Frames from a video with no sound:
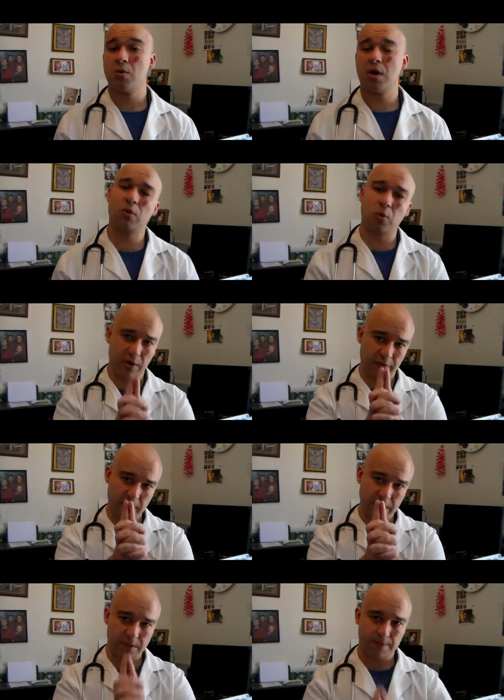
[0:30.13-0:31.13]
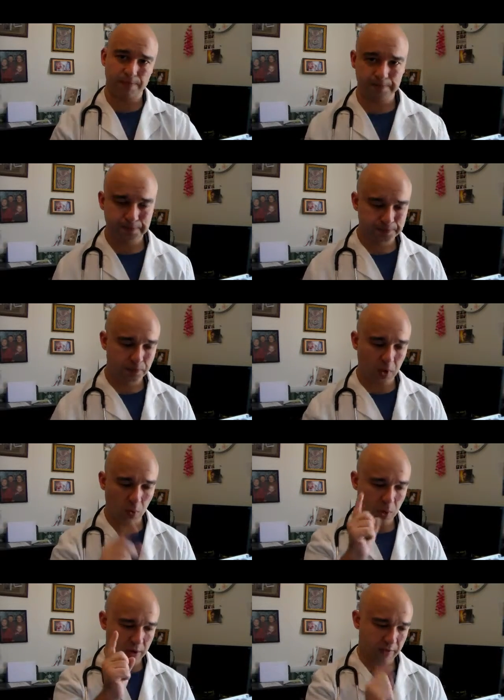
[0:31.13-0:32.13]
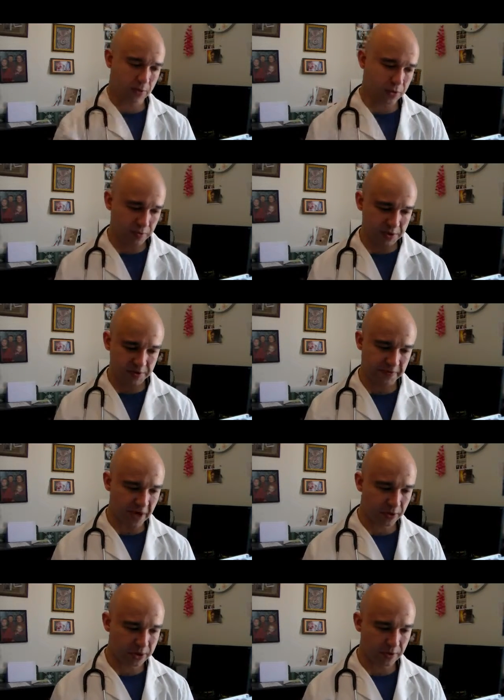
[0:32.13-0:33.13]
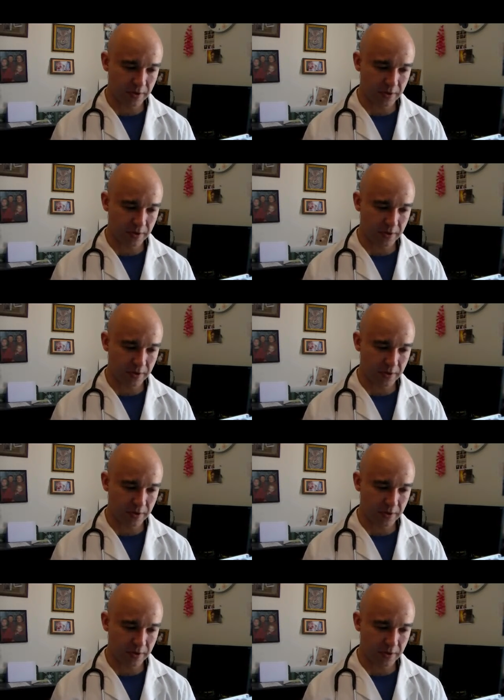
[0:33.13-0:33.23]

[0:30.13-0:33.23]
Well, one of them is. One of those herbs is found.